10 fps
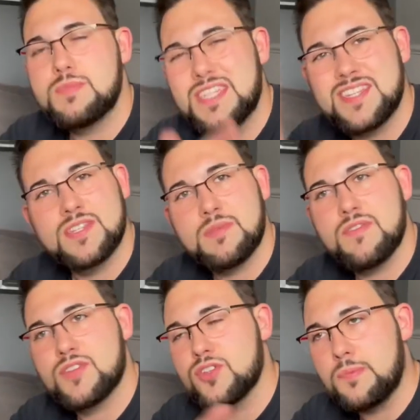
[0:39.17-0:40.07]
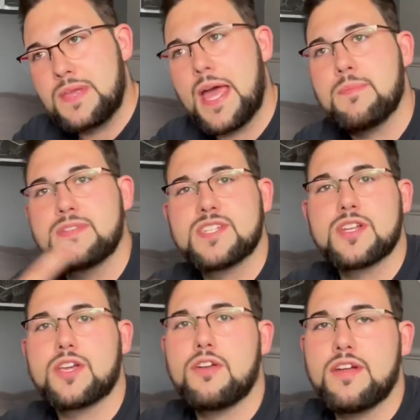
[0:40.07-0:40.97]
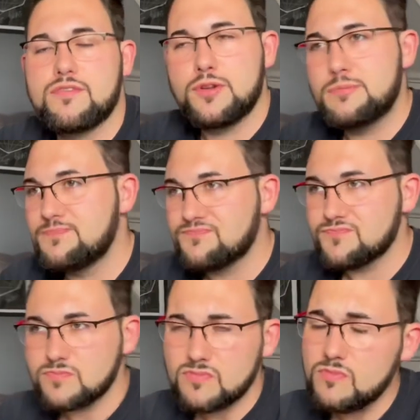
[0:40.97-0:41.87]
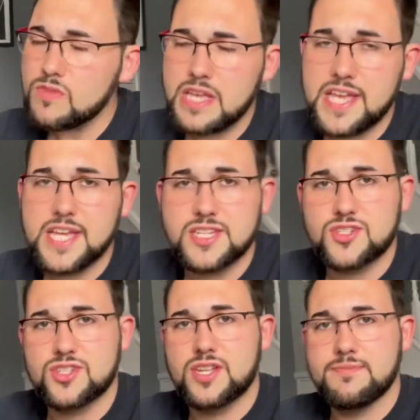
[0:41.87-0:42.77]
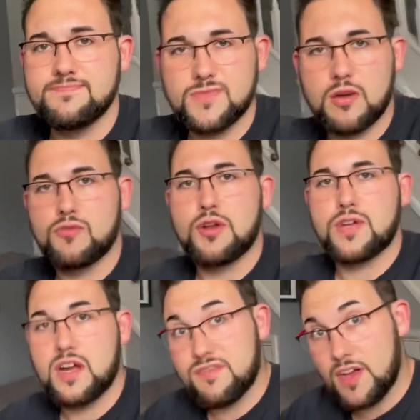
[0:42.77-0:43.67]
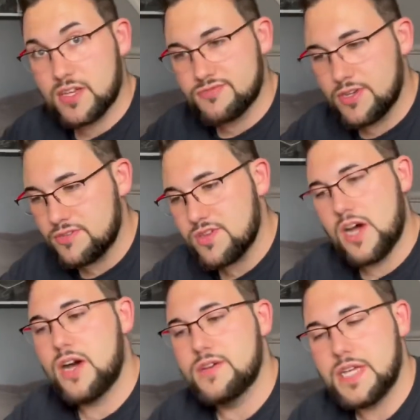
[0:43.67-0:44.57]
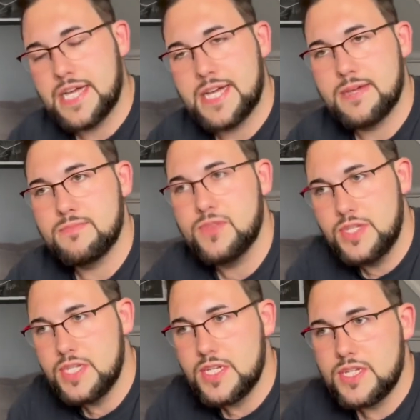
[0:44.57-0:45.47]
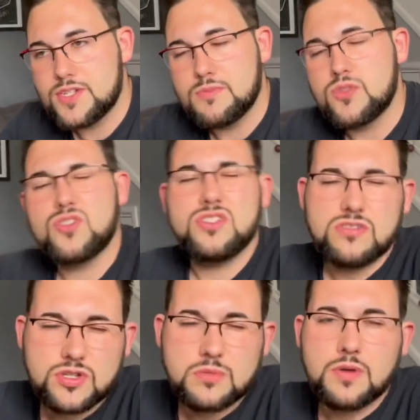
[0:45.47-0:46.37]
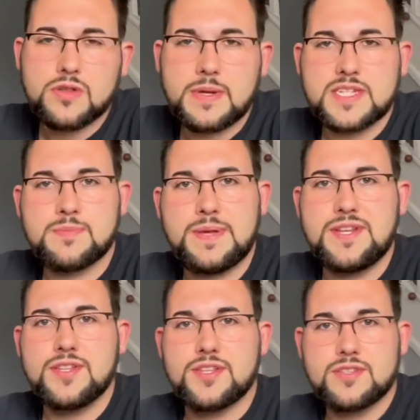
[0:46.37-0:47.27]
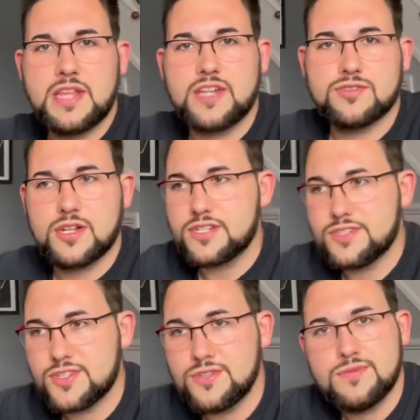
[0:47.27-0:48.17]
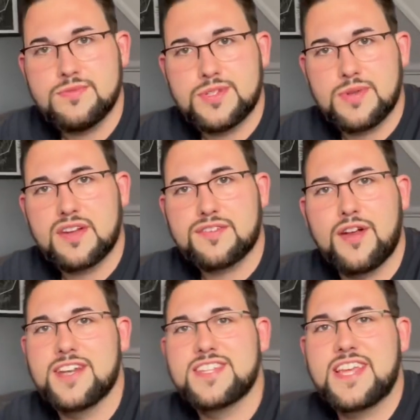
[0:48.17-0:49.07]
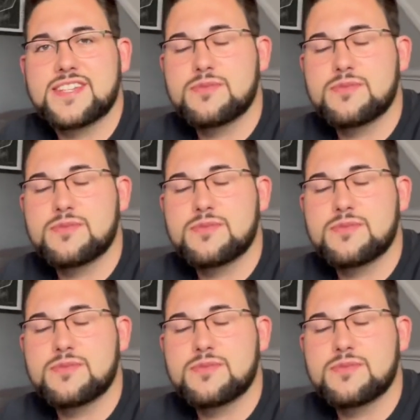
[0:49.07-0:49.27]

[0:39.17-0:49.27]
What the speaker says: this is a bit of a stopgap until I go that route. It is just a road car, fast road car. So I'm not too bothered about spending the extra like $2.5 grand to get some